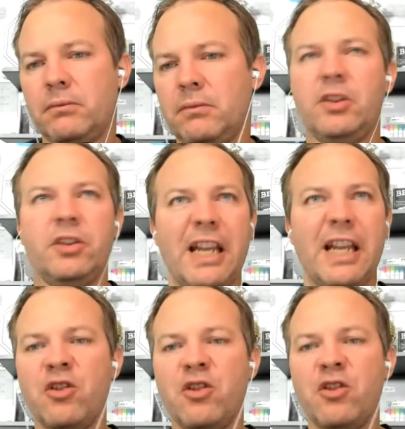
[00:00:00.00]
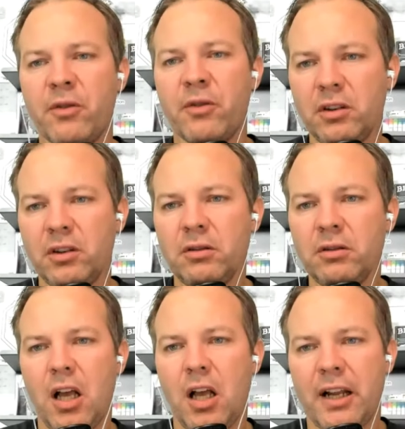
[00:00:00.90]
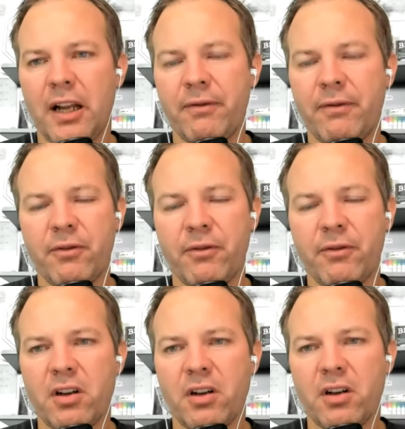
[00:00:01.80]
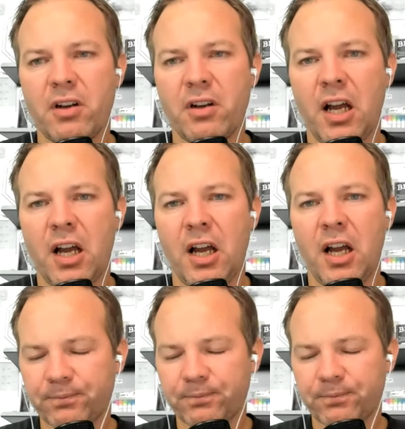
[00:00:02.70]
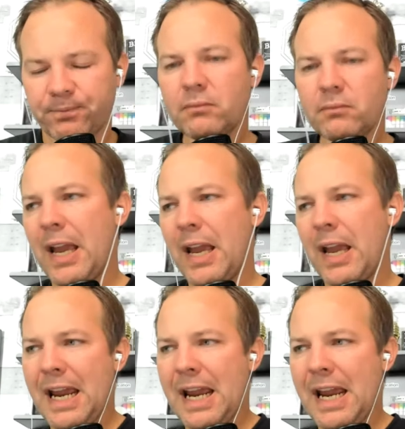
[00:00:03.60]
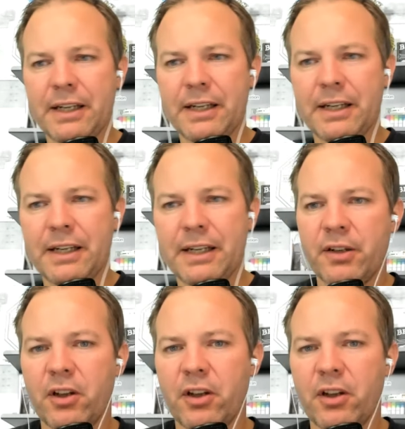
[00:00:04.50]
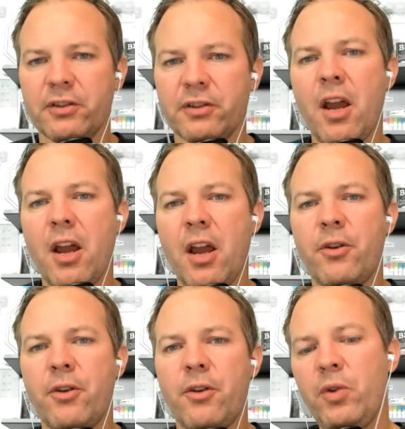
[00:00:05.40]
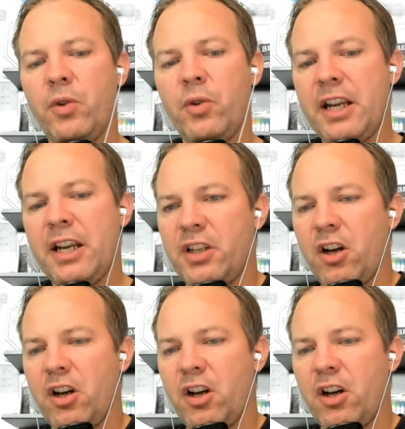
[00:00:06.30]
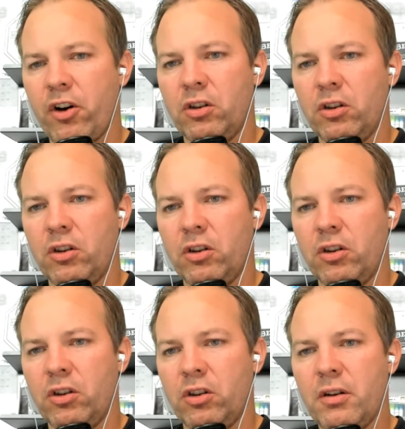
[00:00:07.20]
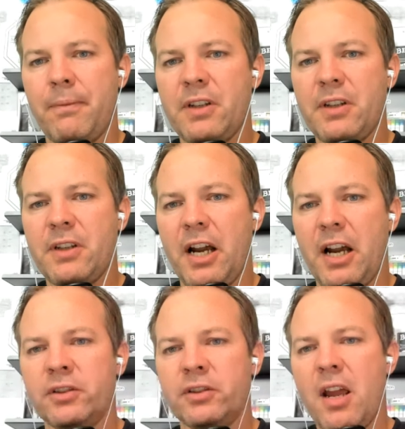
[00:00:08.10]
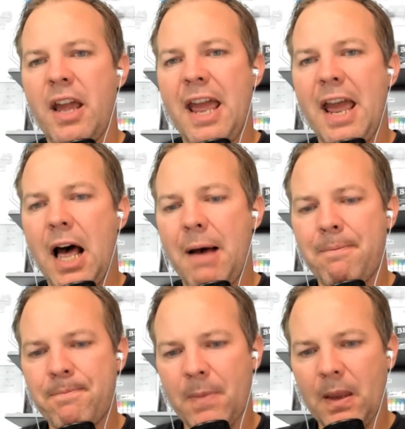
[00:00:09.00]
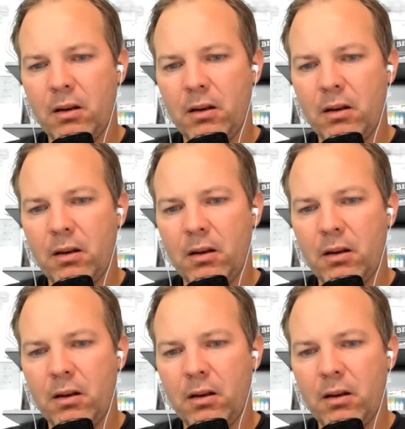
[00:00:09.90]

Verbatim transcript: just in general, uh, a lot of information on uh, A I in, in different fields. There was a really interesting article um, titled um,